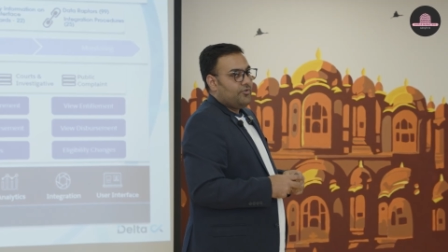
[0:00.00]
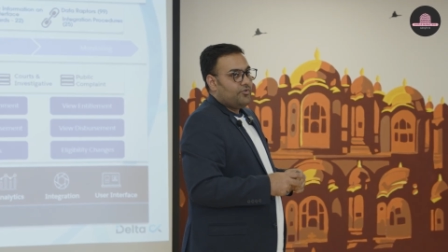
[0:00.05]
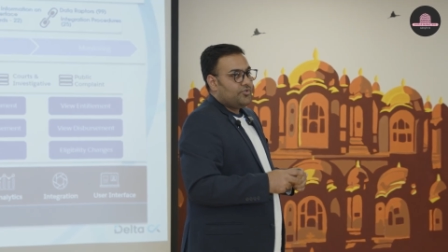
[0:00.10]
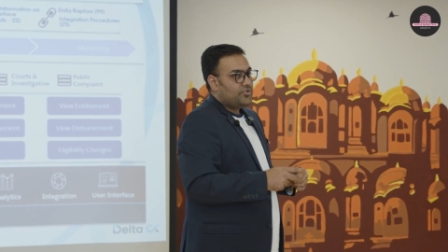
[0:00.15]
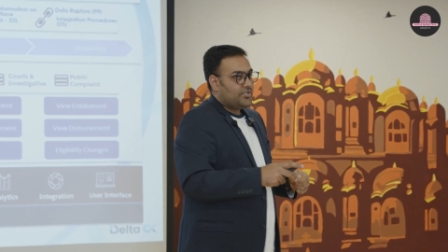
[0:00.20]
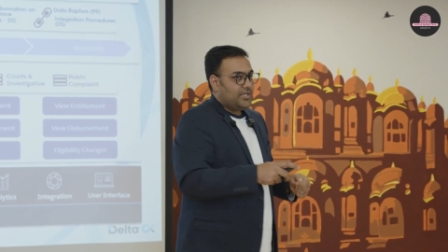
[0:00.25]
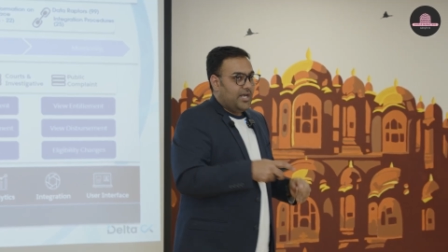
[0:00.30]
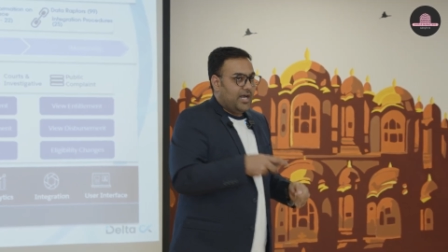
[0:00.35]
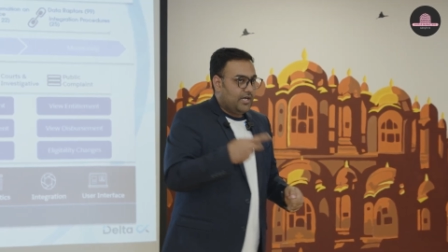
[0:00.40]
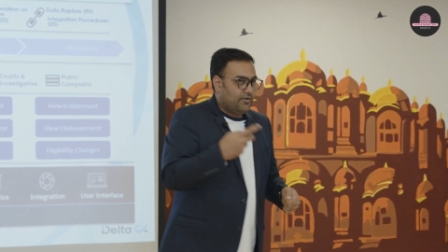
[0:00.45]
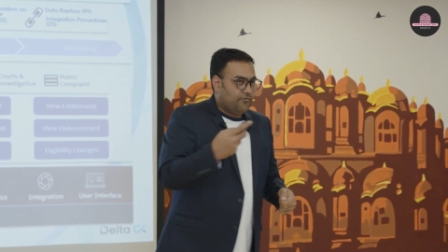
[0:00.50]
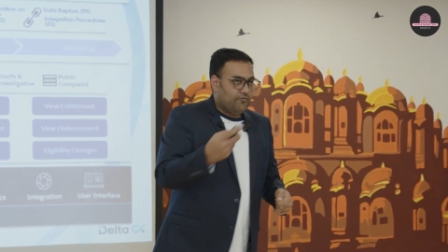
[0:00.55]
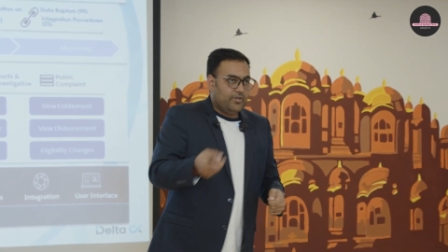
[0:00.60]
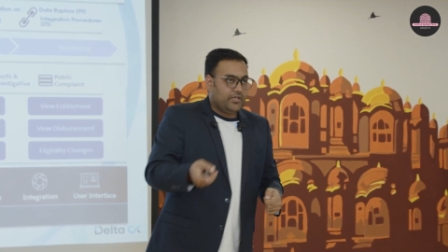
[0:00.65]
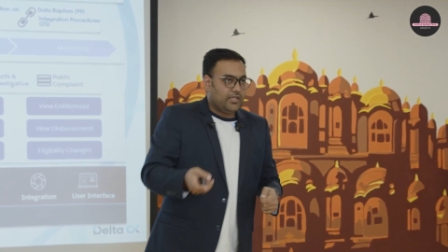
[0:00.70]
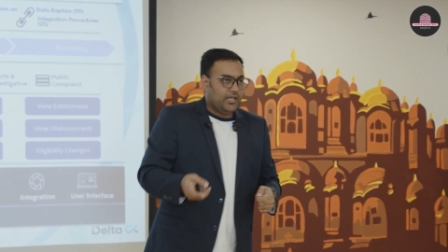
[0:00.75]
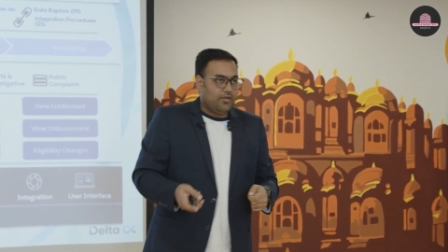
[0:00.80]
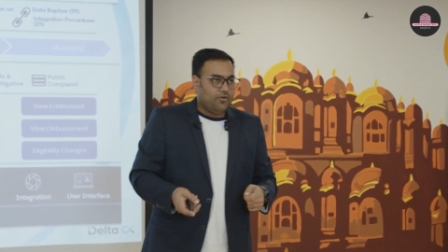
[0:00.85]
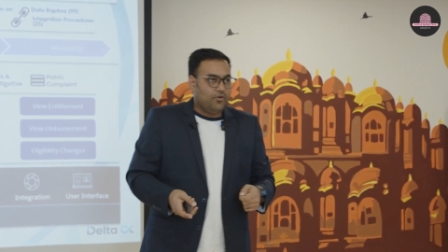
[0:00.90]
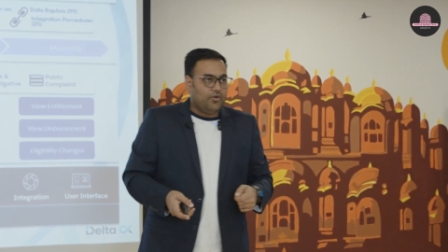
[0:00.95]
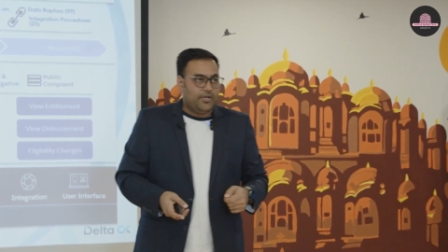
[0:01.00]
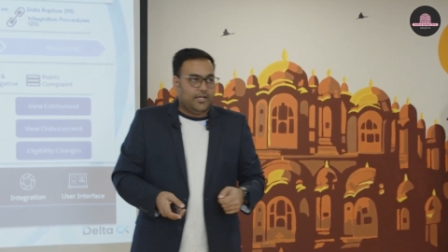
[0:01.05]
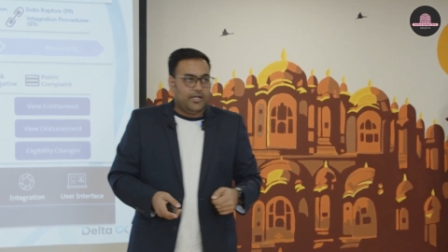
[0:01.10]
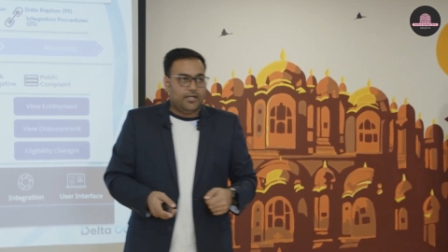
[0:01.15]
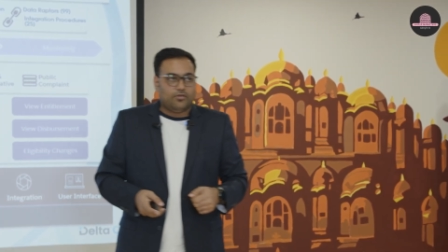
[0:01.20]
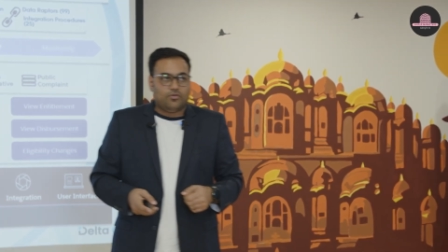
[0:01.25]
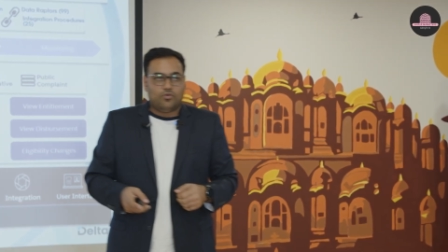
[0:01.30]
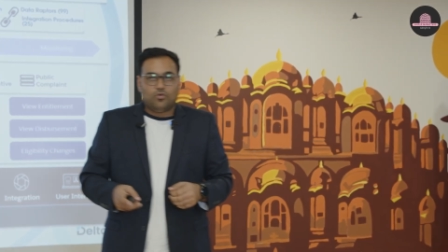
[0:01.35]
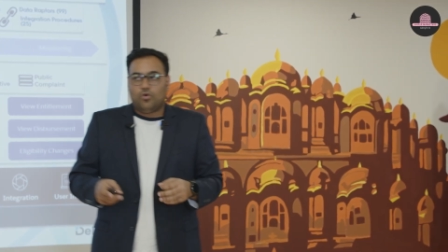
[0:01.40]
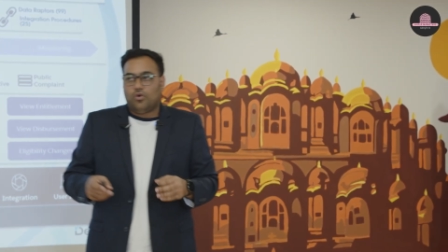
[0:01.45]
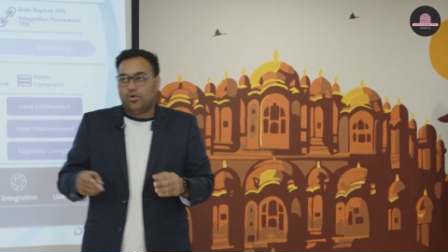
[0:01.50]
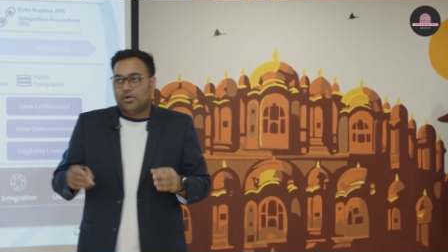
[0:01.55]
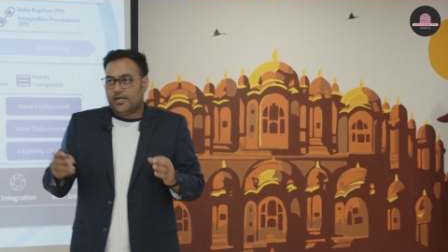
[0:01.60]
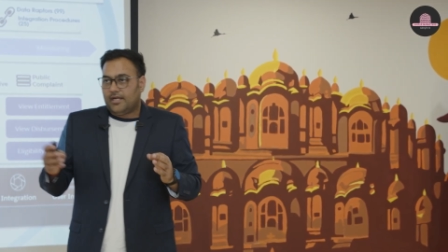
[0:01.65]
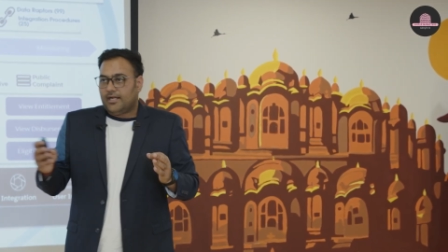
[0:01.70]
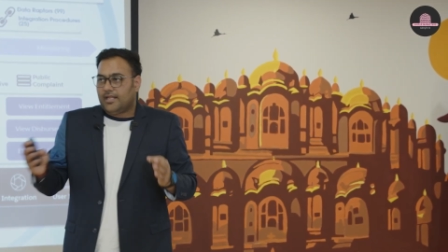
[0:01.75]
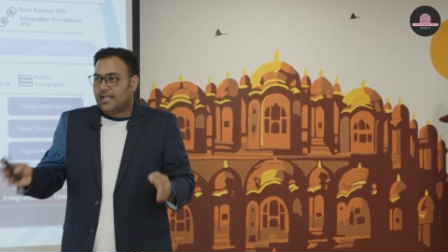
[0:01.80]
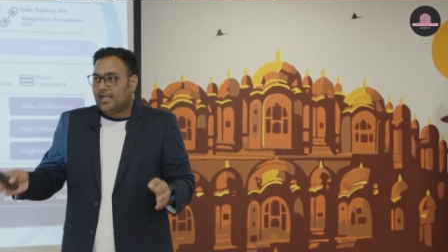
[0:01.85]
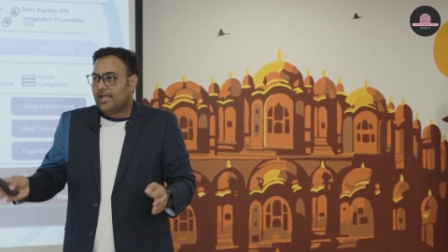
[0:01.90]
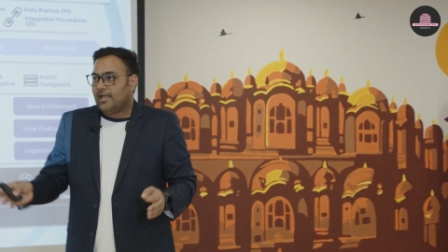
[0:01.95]
you start working on it, you
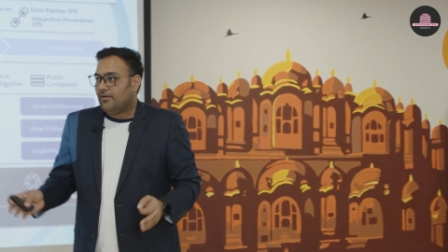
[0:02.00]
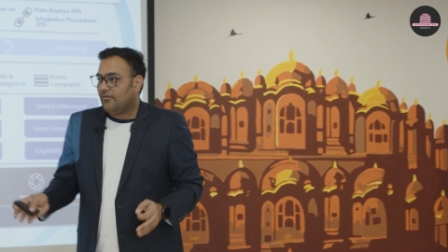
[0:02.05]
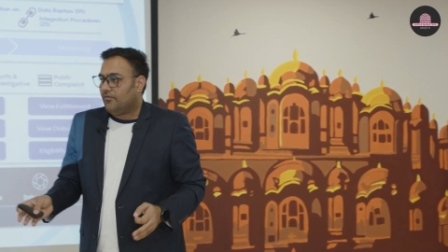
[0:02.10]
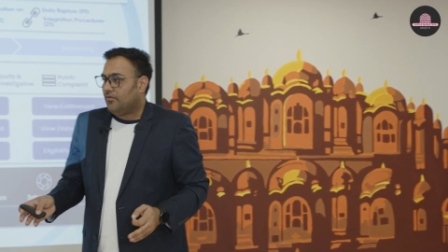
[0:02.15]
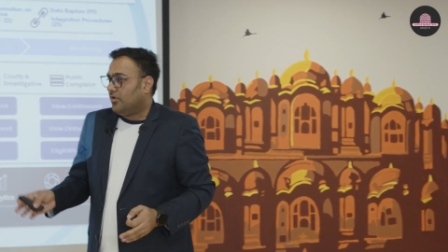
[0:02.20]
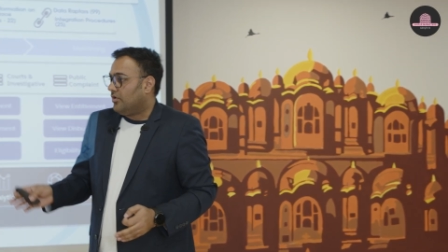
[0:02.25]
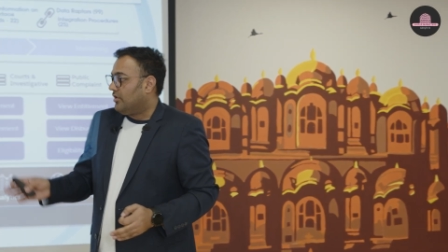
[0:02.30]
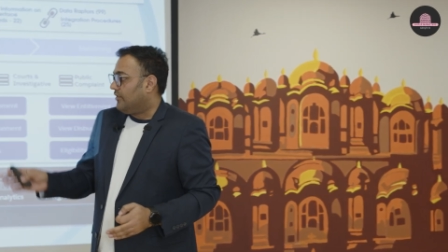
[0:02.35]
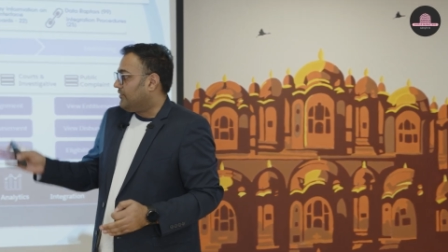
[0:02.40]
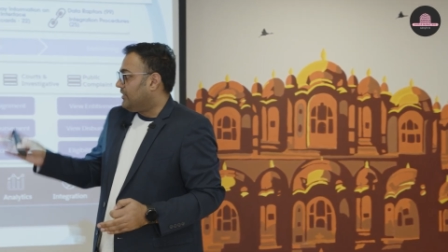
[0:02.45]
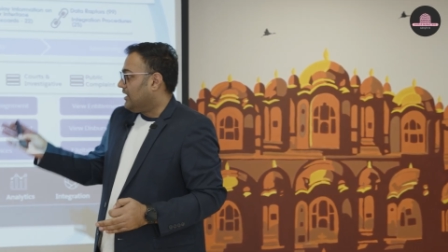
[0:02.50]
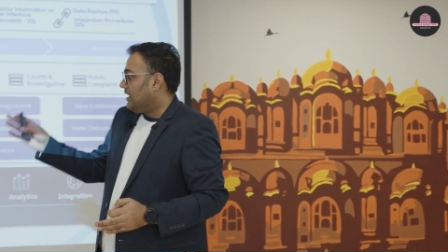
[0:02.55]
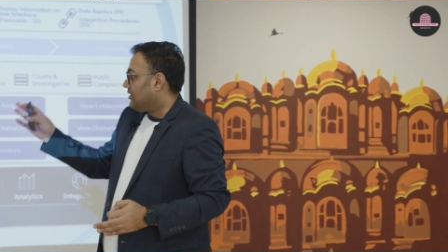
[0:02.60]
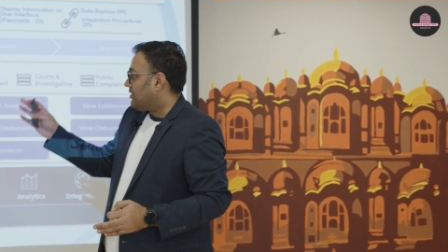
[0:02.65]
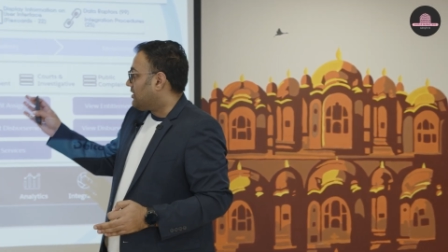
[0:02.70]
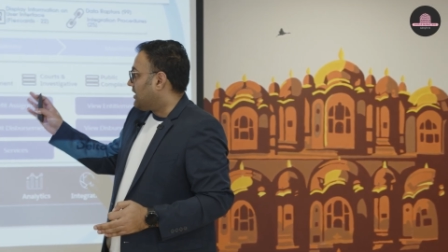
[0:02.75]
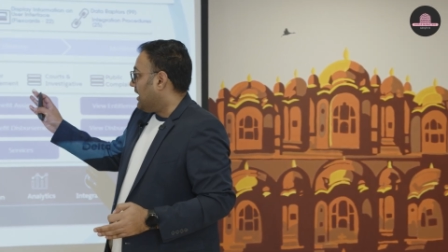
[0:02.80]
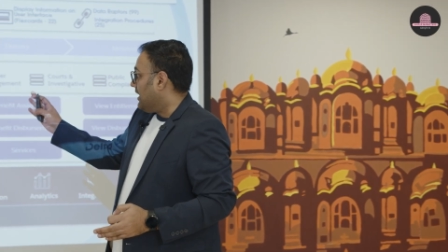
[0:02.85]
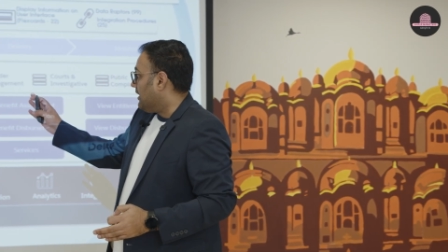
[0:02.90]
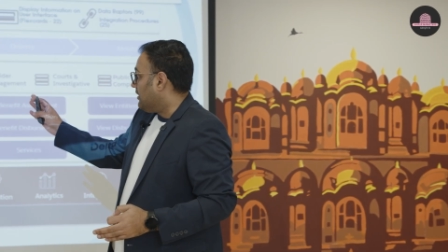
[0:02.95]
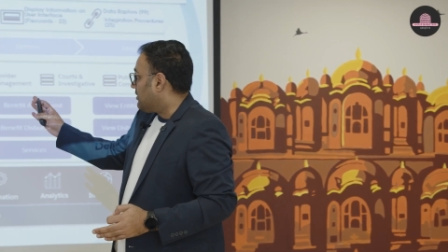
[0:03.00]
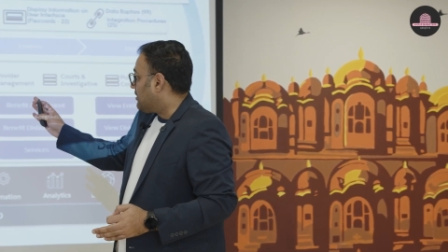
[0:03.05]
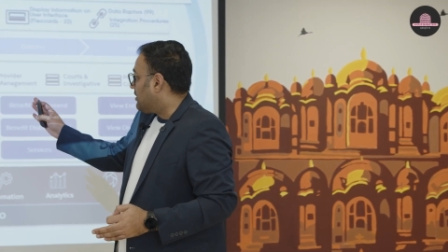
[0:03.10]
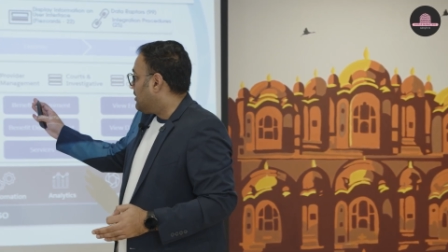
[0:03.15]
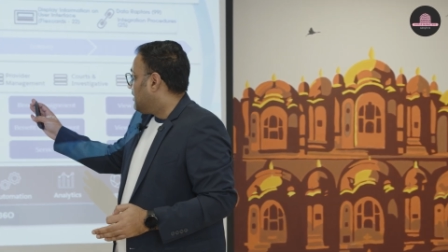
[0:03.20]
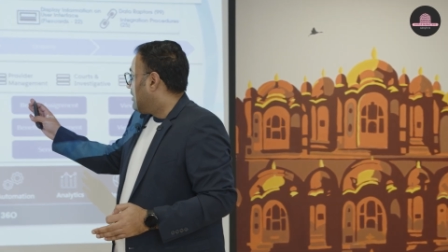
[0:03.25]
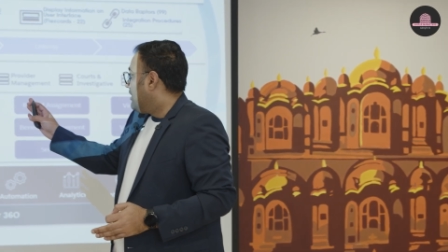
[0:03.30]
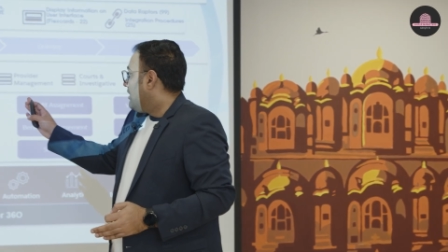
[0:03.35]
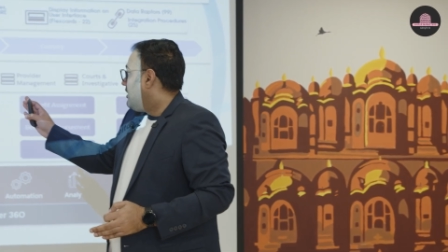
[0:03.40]
already have all of these things